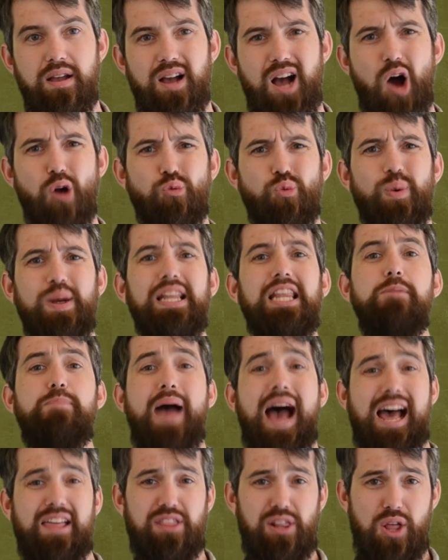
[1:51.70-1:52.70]
A really
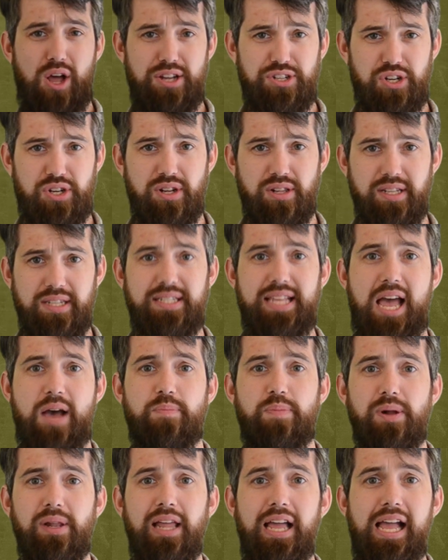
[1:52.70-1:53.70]
pathological
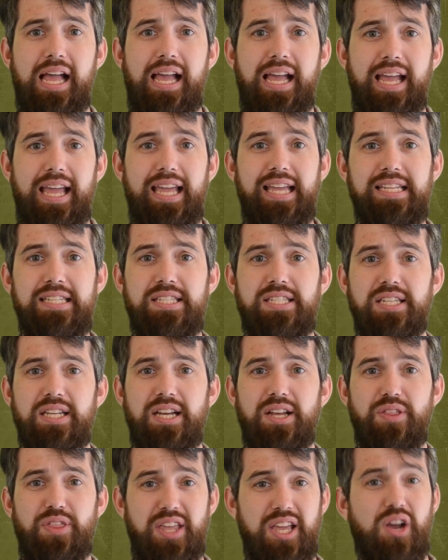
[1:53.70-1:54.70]
example is
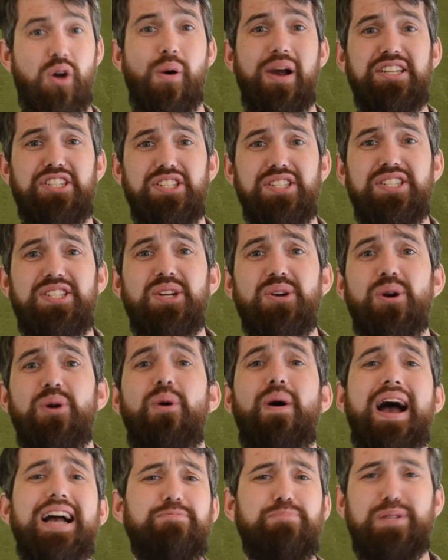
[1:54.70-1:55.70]
the equation
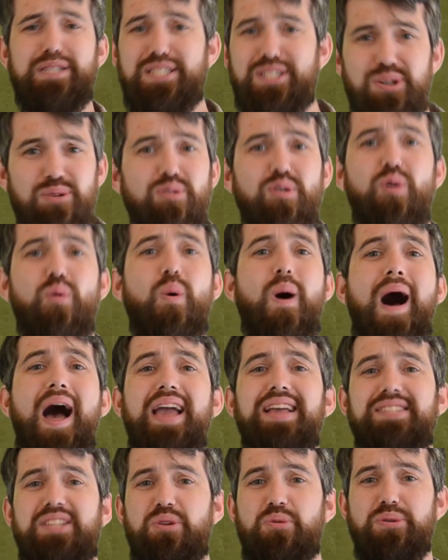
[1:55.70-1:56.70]
0x plus
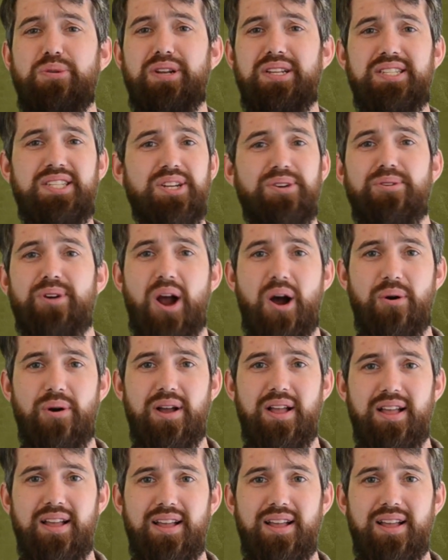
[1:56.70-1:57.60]
0y is equal to 0.